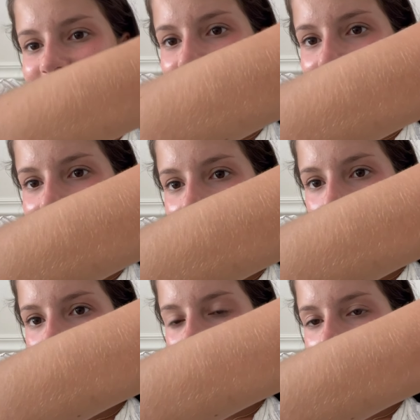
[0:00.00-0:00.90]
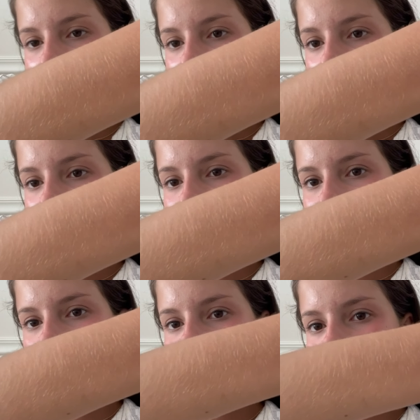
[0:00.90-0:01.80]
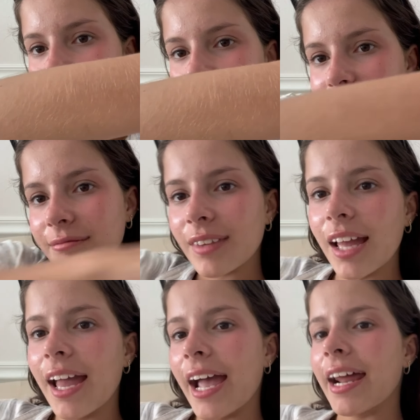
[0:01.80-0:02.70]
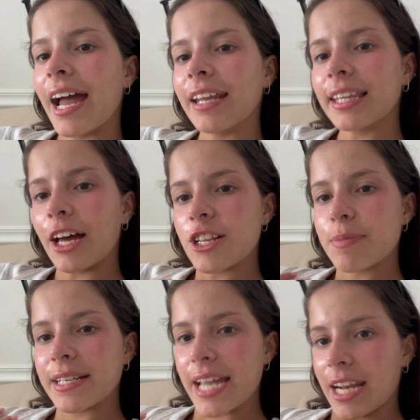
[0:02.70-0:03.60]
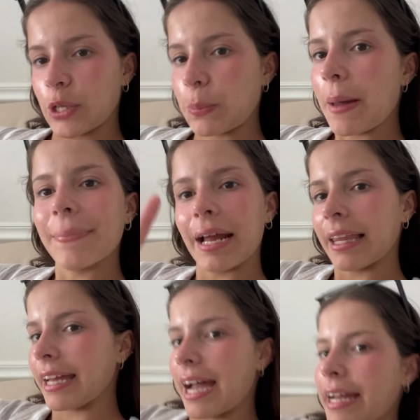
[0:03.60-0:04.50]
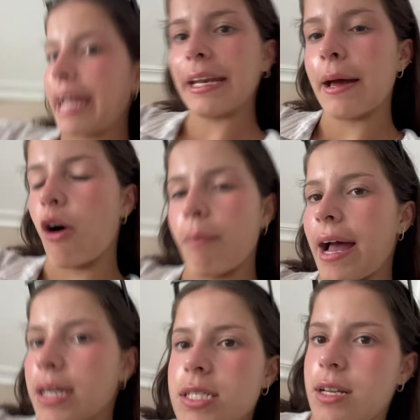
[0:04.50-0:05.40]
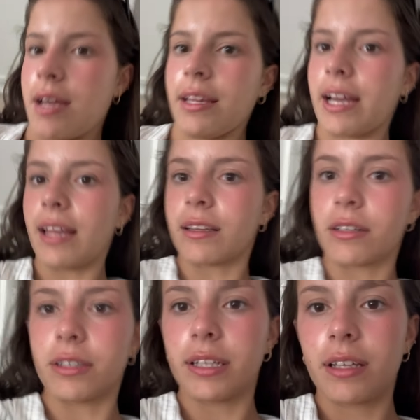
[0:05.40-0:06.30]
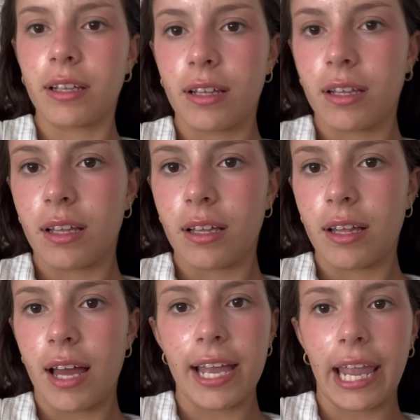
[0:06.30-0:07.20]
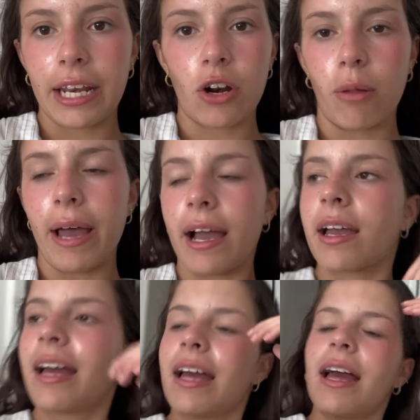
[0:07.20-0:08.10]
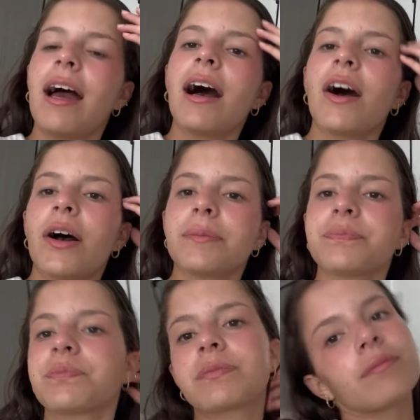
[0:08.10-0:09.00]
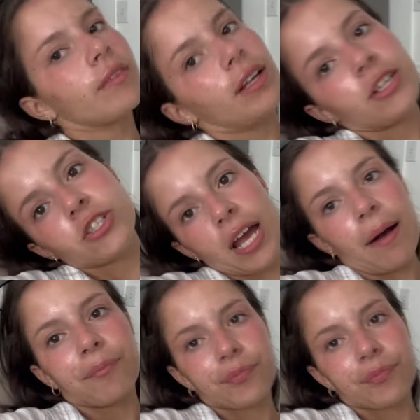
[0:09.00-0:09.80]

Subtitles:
right now because of the sun. And I had lost my tan a little bit, but I gained it all back today. Like I gained it all back. So yeah.